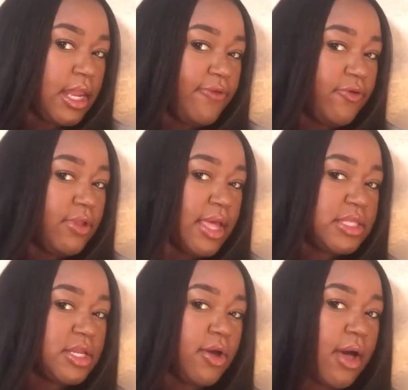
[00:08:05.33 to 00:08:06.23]
And if you would
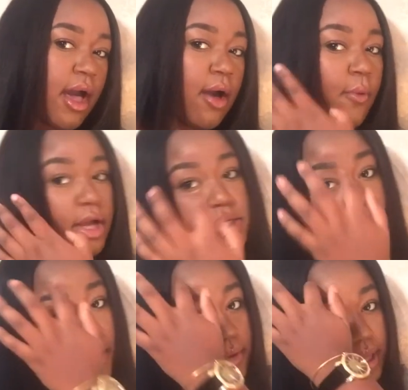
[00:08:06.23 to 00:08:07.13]
like to know how I wash
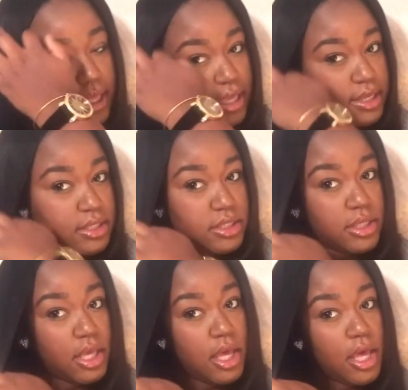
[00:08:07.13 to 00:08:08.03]
my
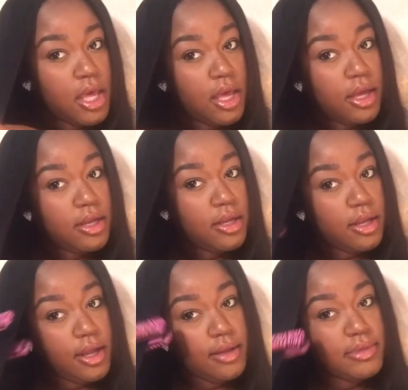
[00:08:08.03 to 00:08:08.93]
wigs,
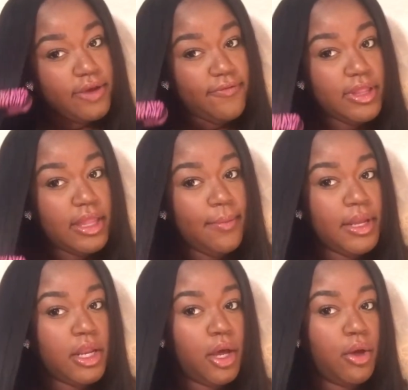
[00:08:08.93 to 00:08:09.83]
definitely let
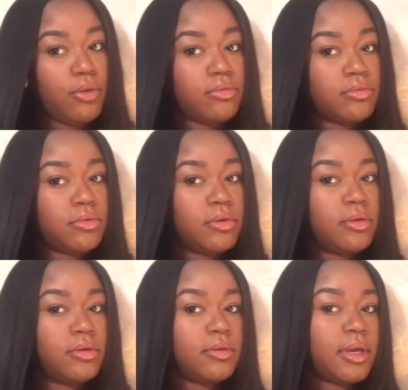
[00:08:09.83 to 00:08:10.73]
me know,
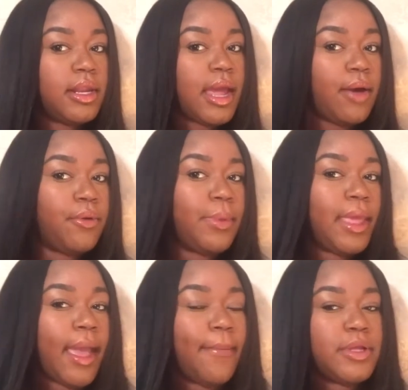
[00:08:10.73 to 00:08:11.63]
and I will be
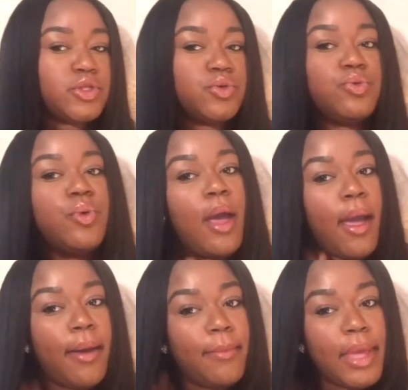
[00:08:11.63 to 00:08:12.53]
happy to
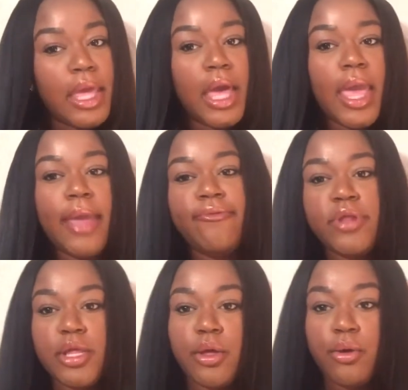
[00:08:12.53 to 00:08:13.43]
make a
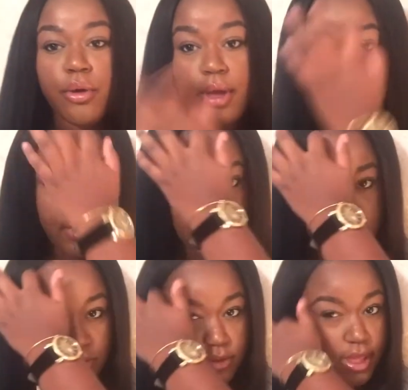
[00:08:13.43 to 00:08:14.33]
video on how I
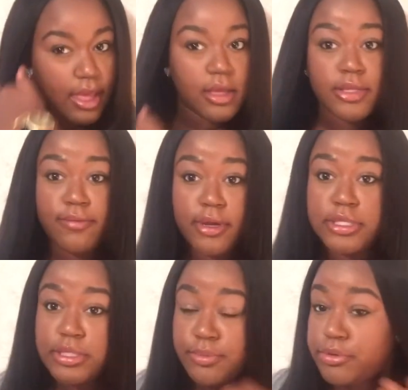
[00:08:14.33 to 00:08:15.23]
do that. It's very
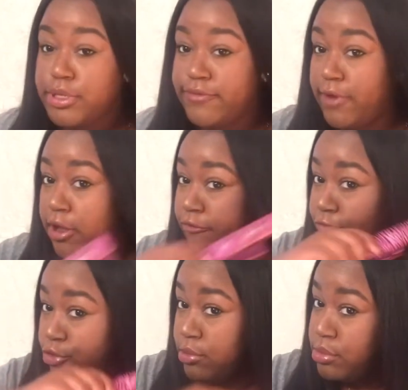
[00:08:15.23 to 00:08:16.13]
simple, it's very
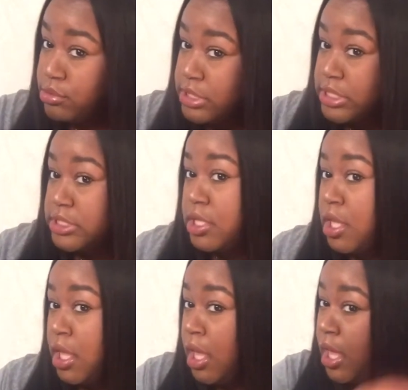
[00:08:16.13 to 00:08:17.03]
affordable, because
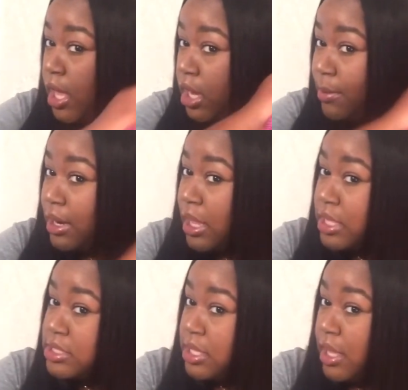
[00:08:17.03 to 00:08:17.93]
ain't nobody
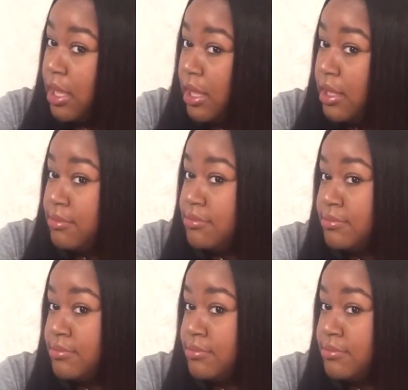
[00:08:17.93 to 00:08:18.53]
got time